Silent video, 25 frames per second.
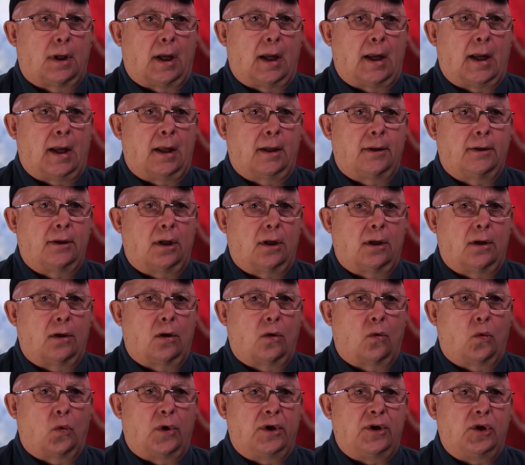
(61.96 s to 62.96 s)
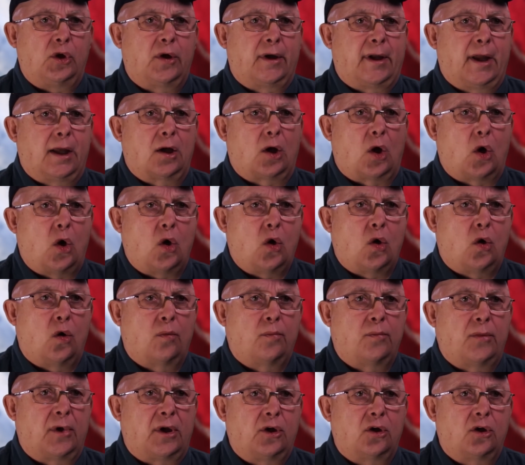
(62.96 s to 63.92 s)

And when you get home,